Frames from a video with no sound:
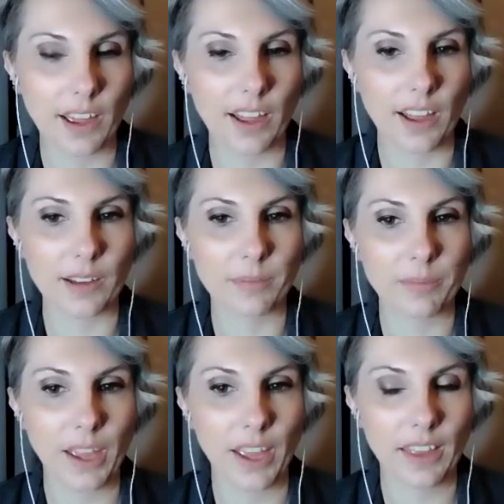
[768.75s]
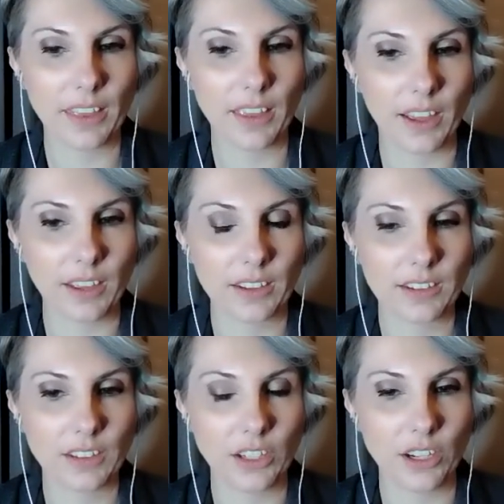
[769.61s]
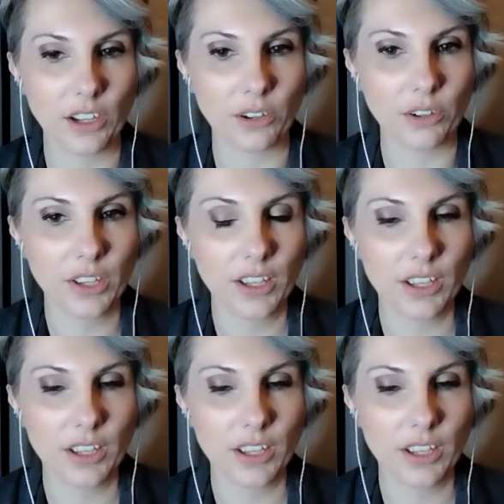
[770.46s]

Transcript: that, you know,